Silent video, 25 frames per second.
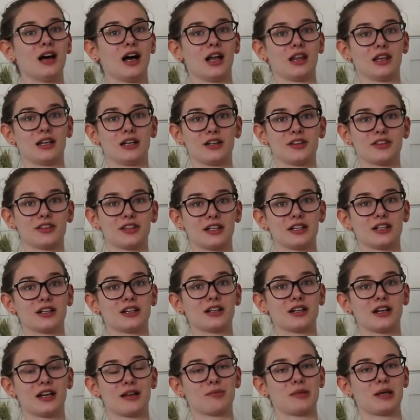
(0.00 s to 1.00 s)
a little thinner
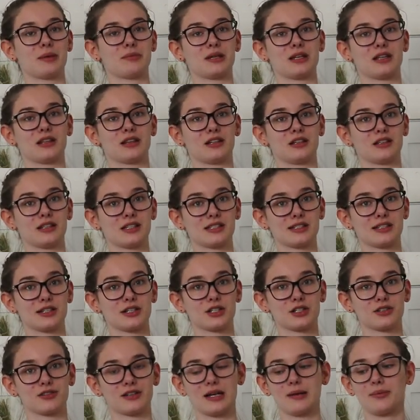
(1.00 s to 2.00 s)
and maybe a little
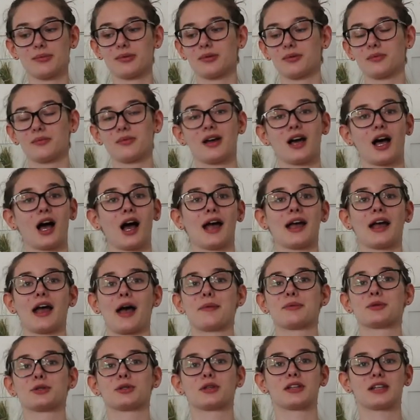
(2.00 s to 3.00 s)
easier to rip, I
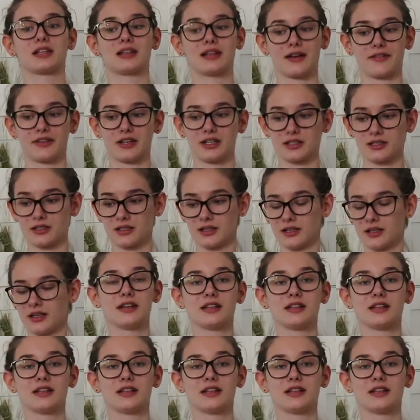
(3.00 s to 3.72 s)
absolutely love it.